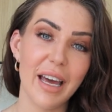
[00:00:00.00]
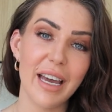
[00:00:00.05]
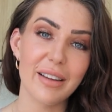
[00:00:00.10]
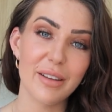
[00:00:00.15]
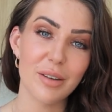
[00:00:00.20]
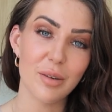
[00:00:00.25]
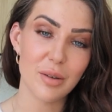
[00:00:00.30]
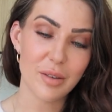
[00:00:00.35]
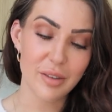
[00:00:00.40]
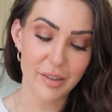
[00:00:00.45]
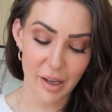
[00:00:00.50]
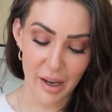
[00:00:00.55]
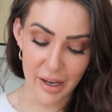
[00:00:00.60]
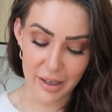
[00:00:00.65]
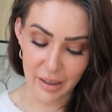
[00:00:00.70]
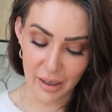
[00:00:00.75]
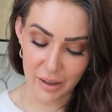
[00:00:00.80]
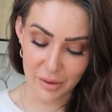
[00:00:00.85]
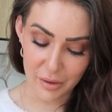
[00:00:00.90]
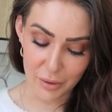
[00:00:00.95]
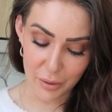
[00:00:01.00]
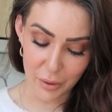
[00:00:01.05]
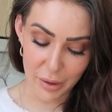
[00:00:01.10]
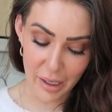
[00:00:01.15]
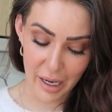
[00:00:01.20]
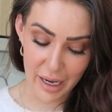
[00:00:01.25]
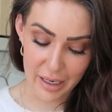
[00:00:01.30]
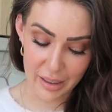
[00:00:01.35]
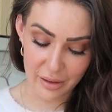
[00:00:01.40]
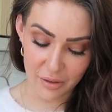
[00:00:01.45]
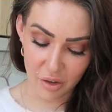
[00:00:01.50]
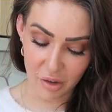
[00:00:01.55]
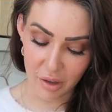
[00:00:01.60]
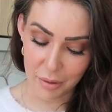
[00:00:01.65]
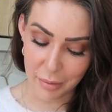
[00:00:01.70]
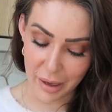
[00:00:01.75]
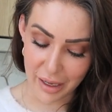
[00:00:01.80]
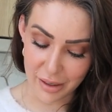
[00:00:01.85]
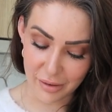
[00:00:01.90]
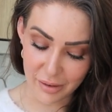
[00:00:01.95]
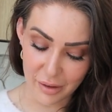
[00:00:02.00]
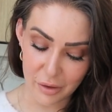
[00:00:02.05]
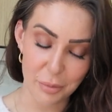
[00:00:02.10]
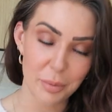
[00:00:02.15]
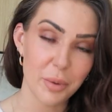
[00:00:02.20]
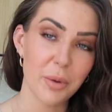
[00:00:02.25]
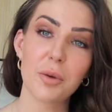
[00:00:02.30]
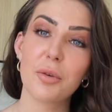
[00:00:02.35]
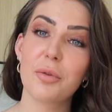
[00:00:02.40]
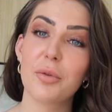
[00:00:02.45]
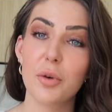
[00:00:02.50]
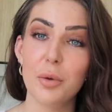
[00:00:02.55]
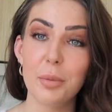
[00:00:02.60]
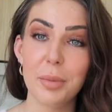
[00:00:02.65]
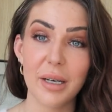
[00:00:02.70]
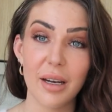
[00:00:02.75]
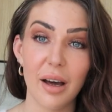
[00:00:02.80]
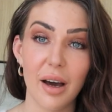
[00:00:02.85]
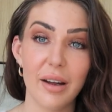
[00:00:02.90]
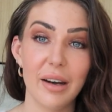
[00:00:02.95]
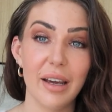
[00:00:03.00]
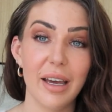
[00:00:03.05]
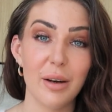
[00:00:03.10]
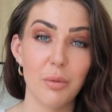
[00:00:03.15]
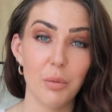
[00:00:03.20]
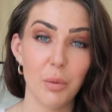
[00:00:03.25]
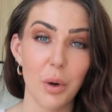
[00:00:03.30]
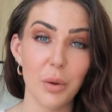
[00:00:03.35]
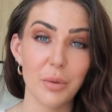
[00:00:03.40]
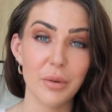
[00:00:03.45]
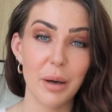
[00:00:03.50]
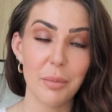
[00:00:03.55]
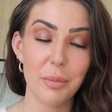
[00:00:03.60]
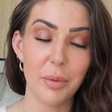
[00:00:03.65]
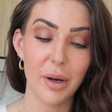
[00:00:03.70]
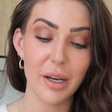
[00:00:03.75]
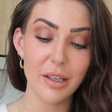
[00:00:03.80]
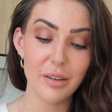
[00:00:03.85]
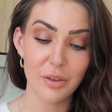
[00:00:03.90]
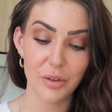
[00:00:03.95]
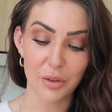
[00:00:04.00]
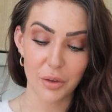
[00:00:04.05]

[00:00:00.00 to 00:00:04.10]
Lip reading: a little side hustle and she makes this beautiful banana and walnut bread.